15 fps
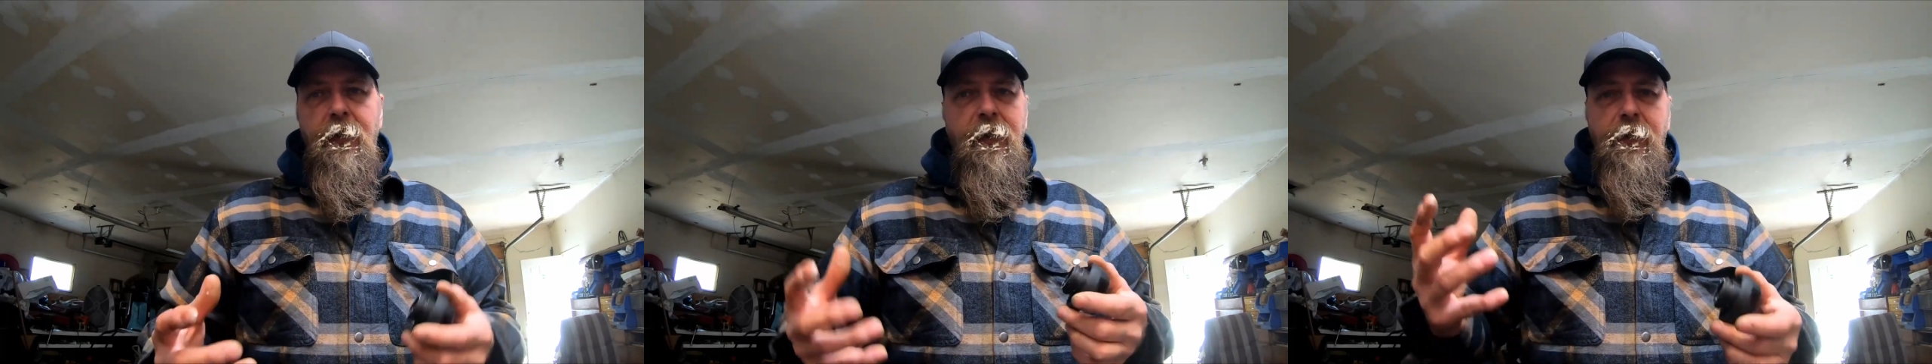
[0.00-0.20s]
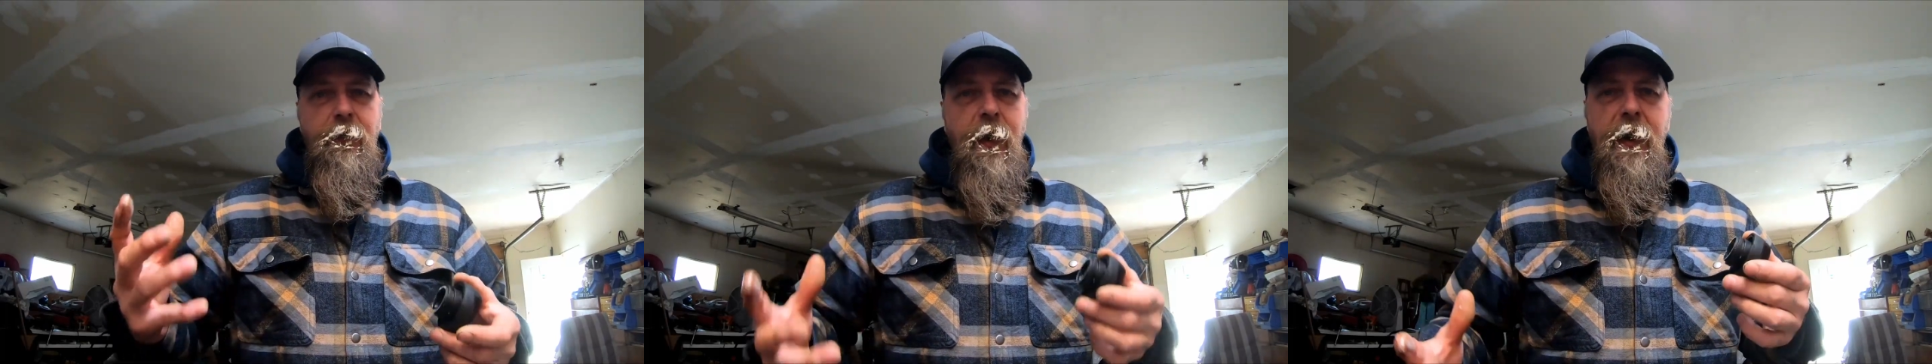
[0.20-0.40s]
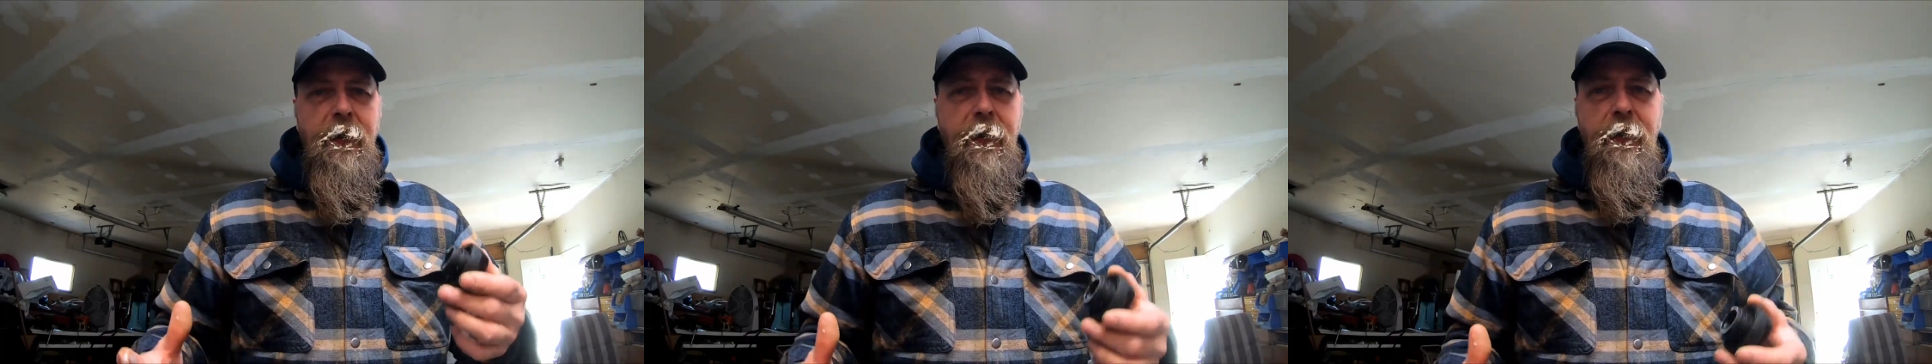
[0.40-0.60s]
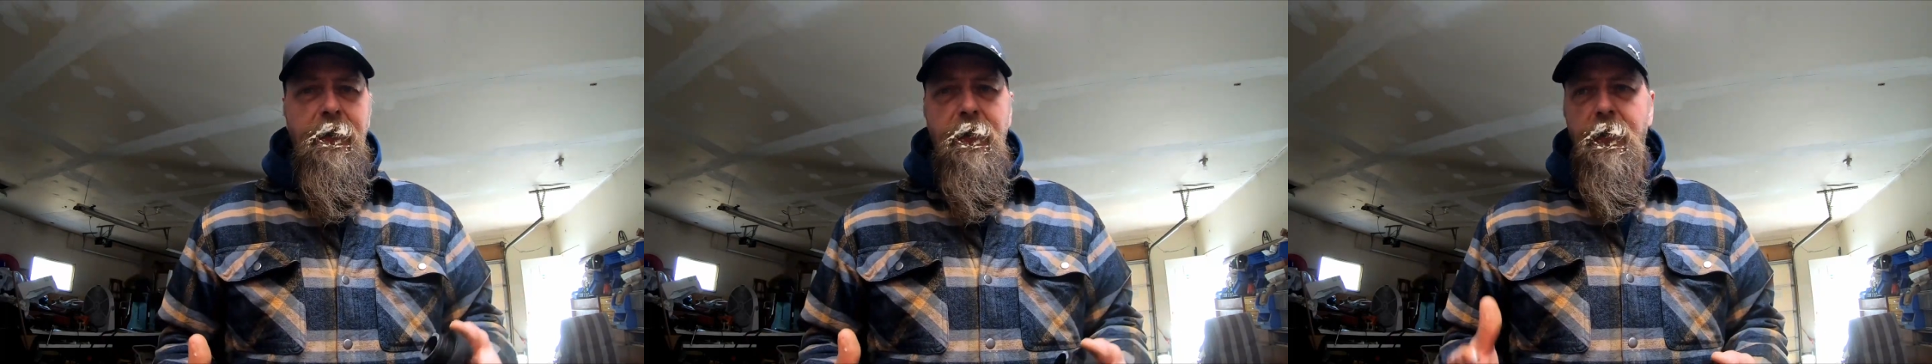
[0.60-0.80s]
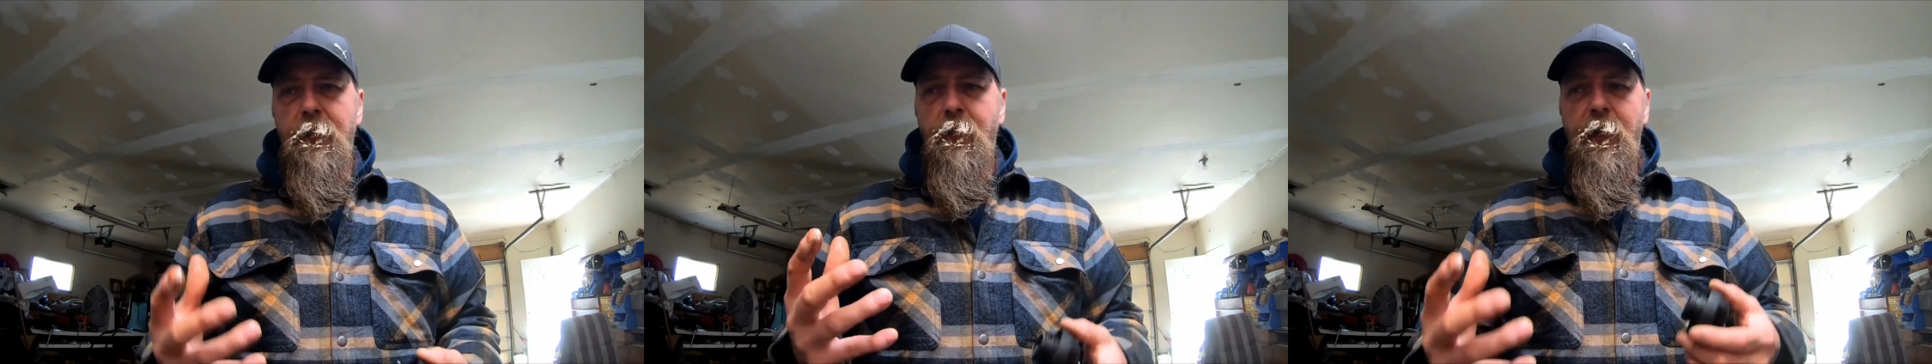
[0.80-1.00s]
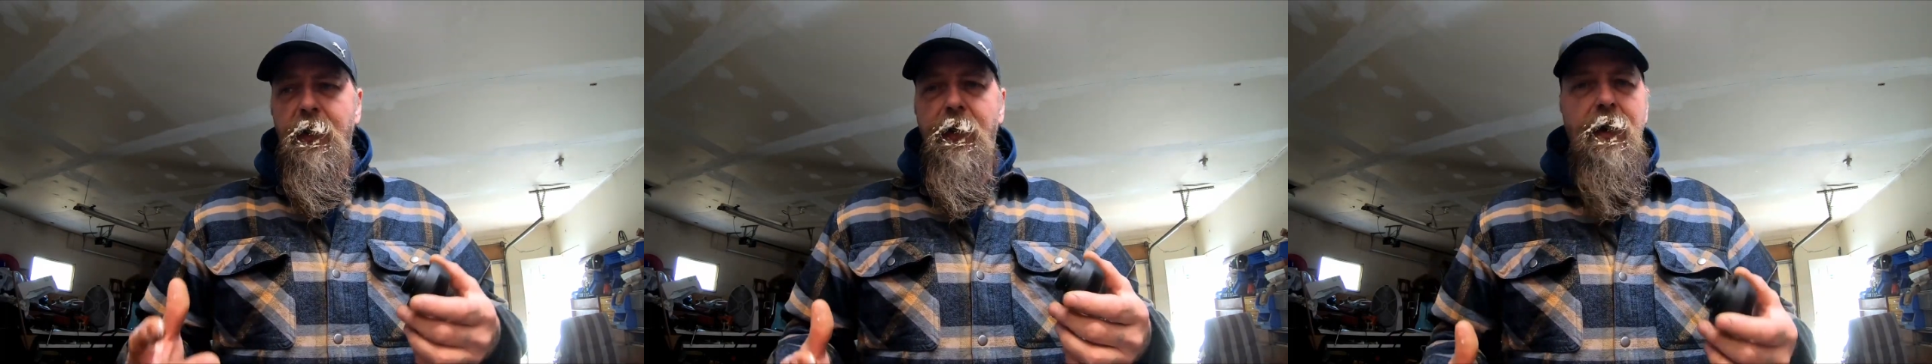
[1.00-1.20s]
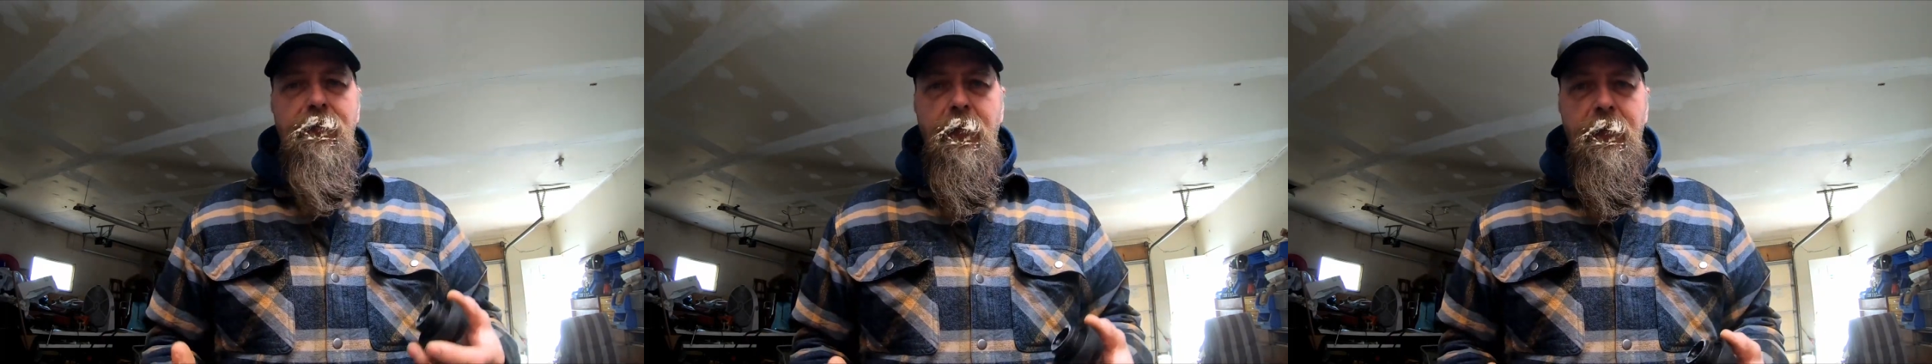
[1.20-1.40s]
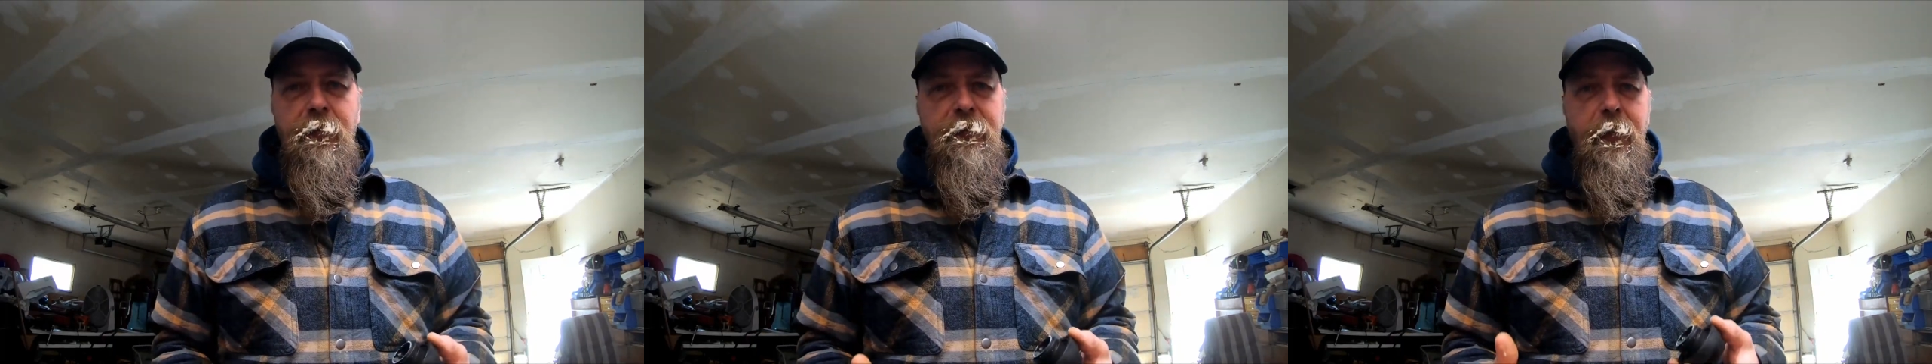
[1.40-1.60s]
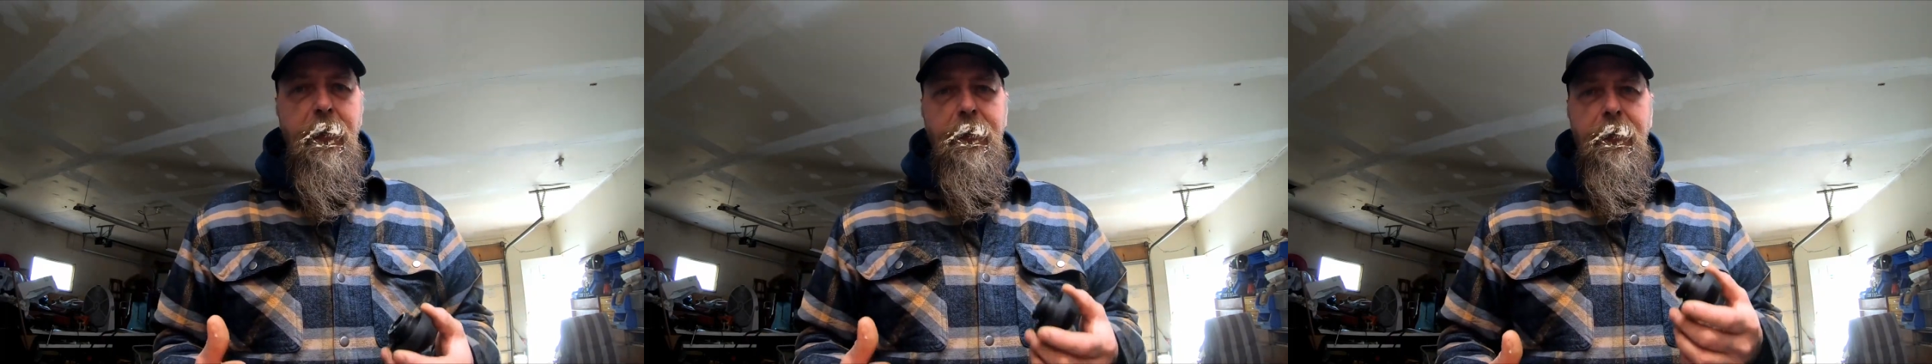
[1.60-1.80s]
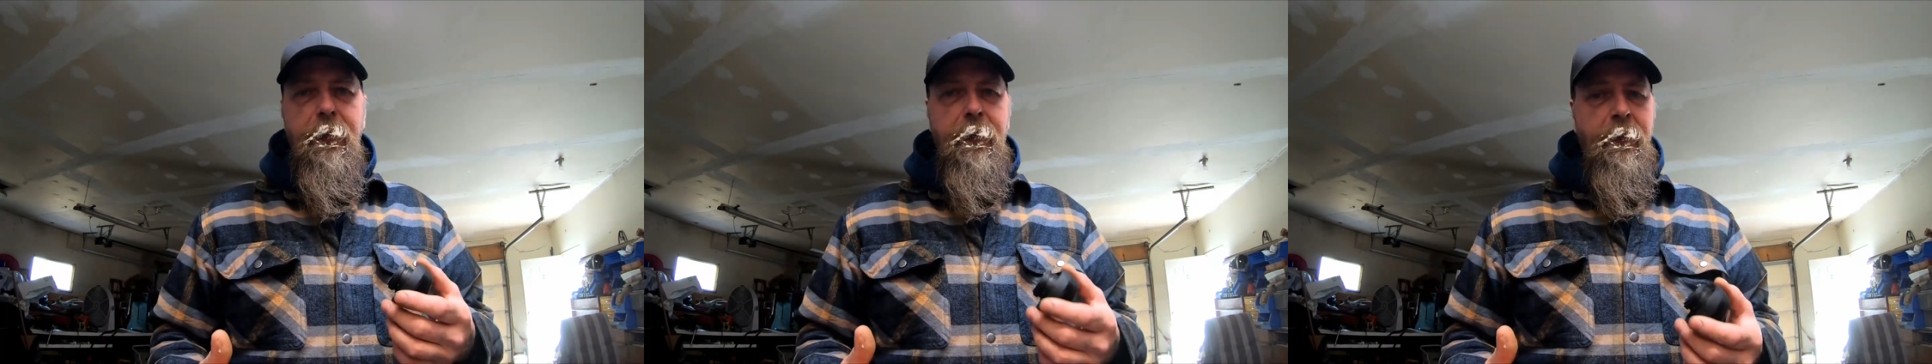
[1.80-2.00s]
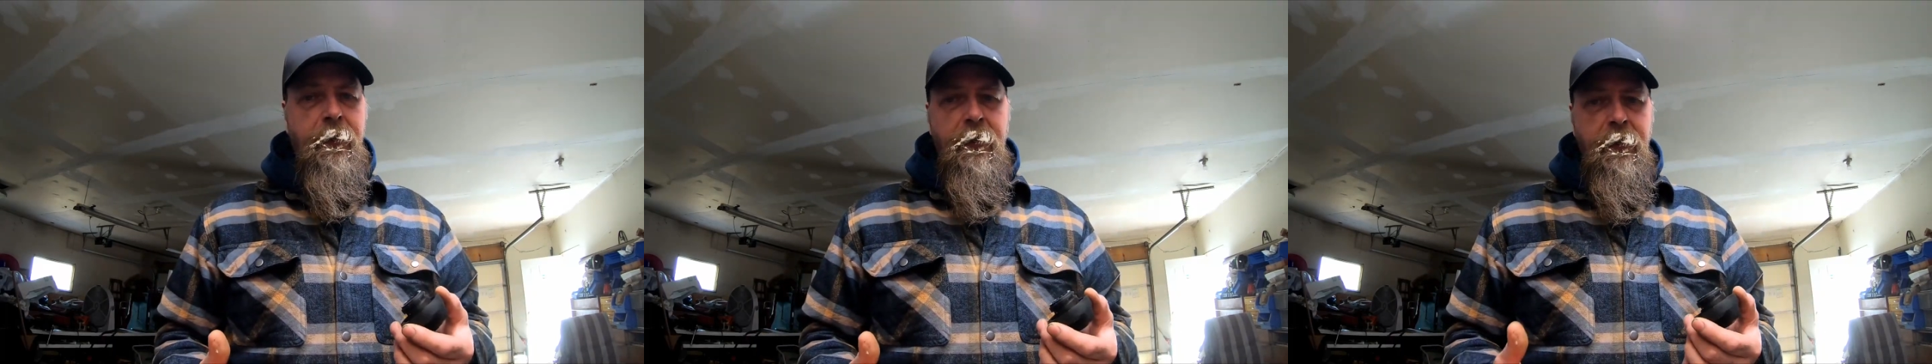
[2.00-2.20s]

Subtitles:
on Reddit or wherever tell you,